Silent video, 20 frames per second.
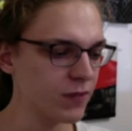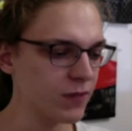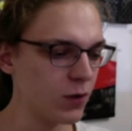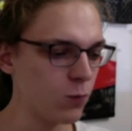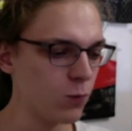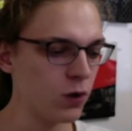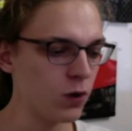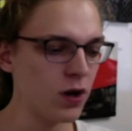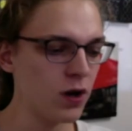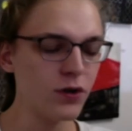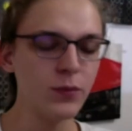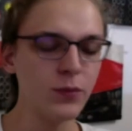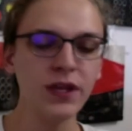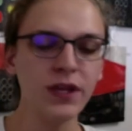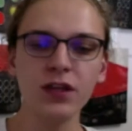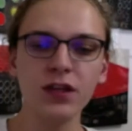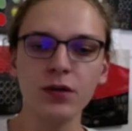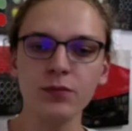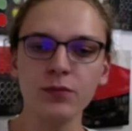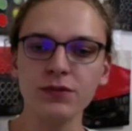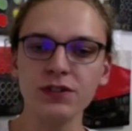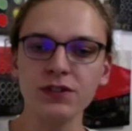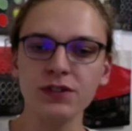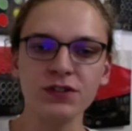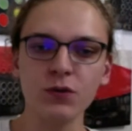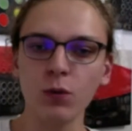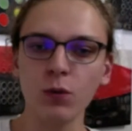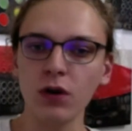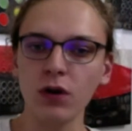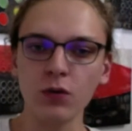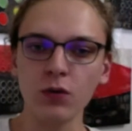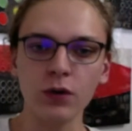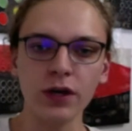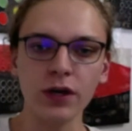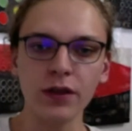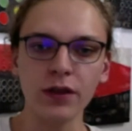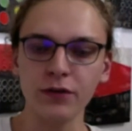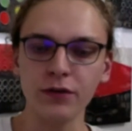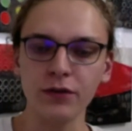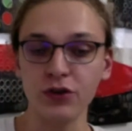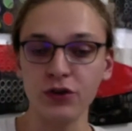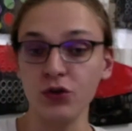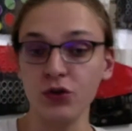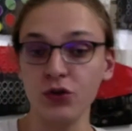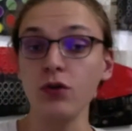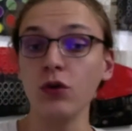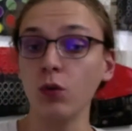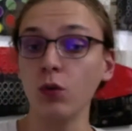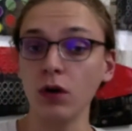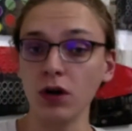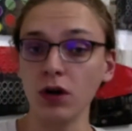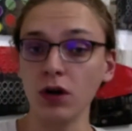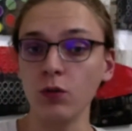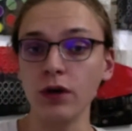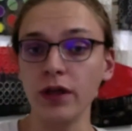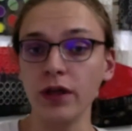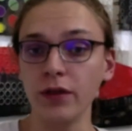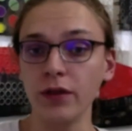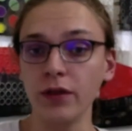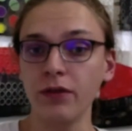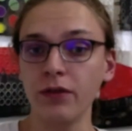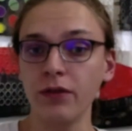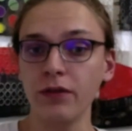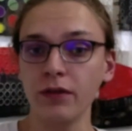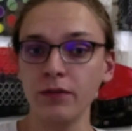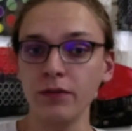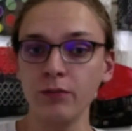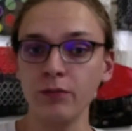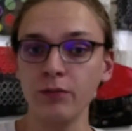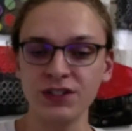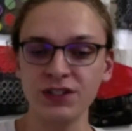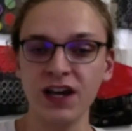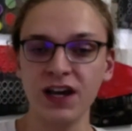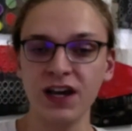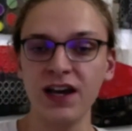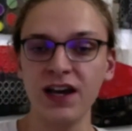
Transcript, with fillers: What other mediums did you work with or do you work with besides